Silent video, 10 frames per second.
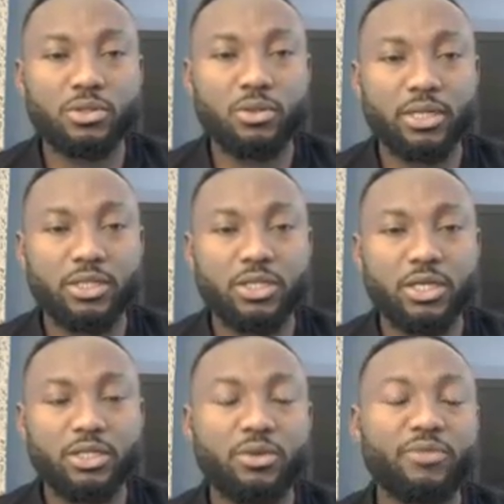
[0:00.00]
Stock
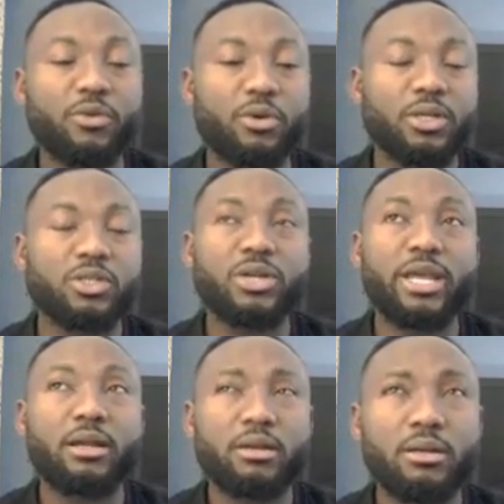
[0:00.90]
Exchange. So if you're a
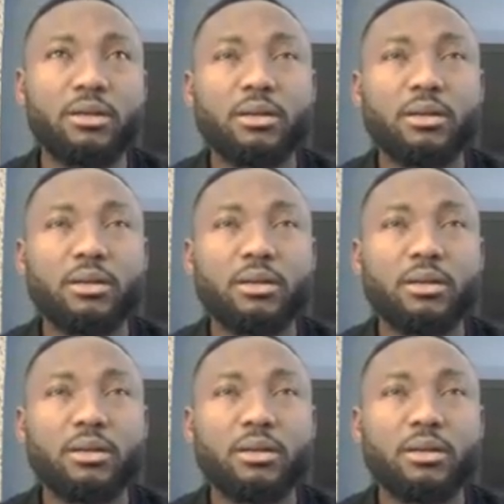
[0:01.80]
trader,